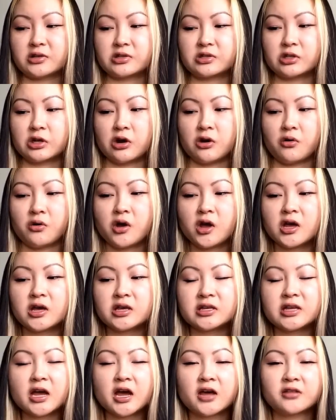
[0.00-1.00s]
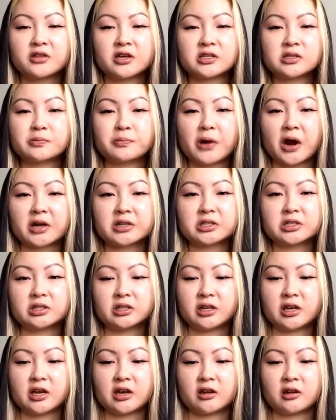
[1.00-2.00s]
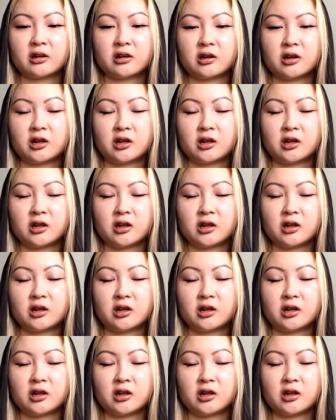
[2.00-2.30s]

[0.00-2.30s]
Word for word: So yeah, that's practically it.